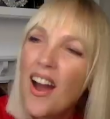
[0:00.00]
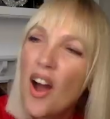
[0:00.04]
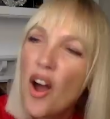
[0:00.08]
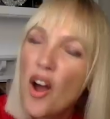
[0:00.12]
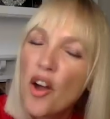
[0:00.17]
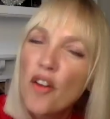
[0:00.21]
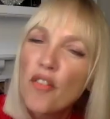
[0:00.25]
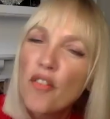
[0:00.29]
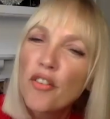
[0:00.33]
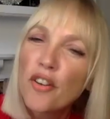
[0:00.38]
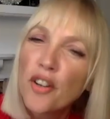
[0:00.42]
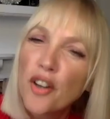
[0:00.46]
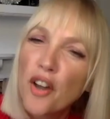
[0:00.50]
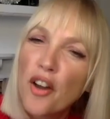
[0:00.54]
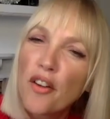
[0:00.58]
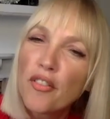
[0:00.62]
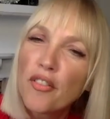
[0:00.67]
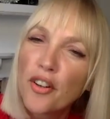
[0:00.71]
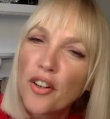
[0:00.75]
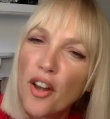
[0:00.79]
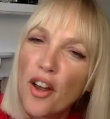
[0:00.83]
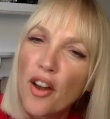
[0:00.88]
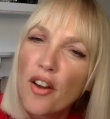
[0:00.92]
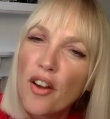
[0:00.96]
yeah, over and
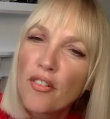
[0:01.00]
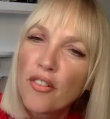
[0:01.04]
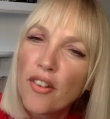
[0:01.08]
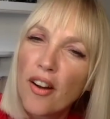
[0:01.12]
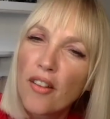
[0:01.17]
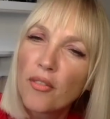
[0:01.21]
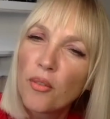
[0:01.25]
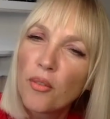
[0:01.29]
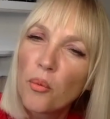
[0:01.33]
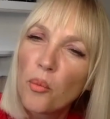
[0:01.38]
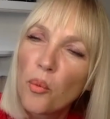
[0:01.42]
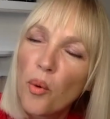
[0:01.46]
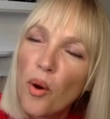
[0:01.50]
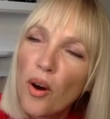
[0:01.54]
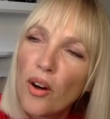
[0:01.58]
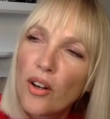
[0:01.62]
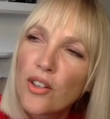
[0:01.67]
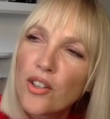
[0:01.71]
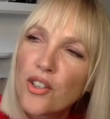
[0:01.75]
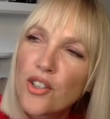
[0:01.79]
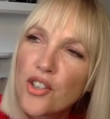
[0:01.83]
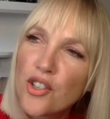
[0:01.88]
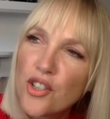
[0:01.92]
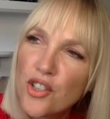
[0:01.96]
over and over, I've
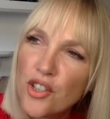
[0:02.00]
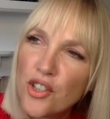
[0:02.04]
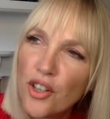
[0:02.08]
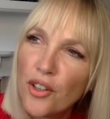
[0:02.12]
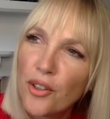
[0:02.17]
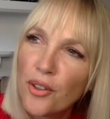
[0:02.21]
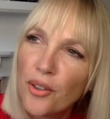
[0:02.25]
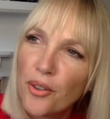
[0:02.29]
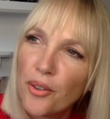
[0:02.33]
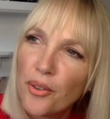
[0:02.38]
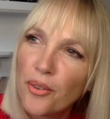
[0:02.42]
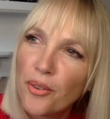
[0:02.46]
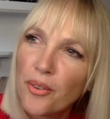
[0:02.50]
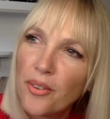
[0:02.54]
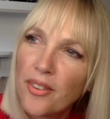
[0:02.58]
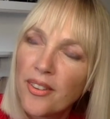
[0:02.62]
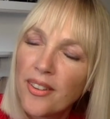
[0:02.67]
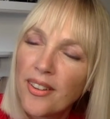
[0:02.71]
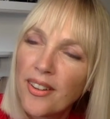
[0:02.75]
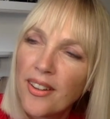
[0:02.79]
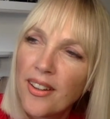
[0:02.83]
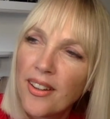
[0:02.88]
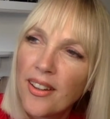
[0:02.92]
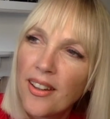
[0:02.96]
watched you
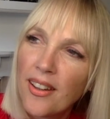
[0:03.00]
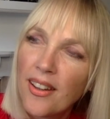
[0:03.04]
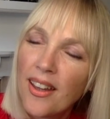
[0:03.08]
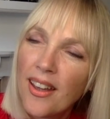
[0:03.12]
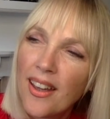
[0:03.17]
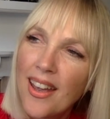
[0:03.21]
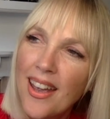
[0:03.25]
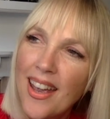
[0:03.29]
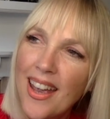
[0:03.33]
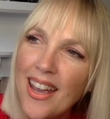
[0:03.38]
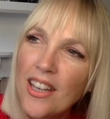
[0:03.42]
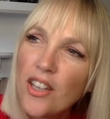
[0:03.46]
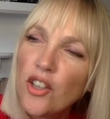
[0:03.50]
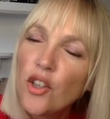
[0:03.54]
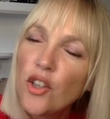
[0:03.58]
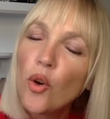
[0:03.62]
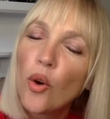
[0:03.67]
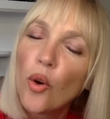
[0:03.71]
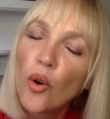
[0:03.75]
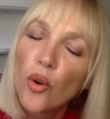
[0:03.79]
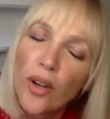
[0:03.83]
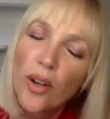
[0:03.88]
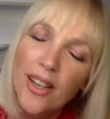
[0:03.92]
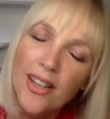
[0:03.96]
in
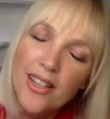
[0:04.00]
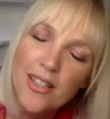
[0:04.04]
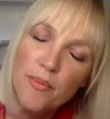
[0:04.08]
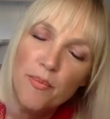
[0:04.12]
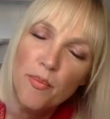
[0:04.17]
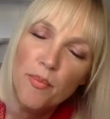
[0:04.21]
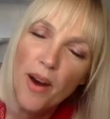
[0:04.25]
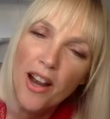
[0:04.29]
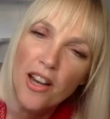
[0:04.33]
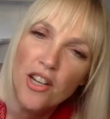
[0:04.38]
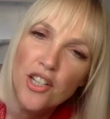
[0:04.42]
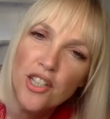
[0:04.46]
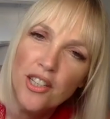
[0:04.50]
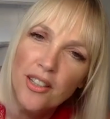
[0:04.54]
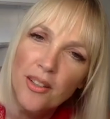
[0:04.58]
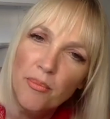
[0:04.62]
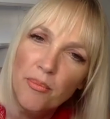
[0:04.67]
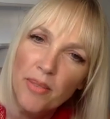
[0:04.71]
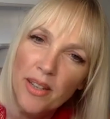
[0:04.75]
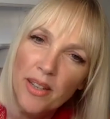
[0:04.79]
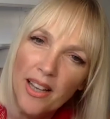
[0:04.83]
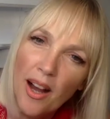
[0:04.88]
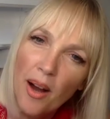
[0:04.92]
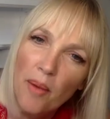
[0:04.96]
your expression
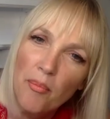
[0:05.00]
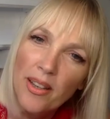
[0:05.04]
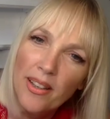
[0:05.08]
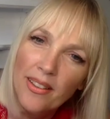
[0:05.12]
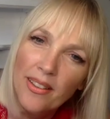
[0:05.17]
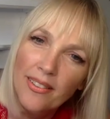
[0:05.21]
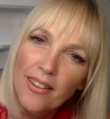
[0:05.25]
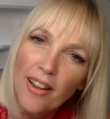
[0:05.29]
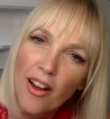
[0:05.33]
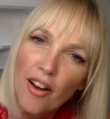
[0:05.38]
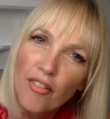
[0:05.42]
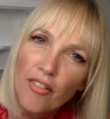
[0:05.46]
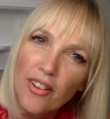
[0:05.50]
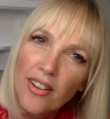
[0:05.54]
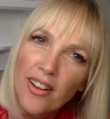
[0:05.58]
becoming love.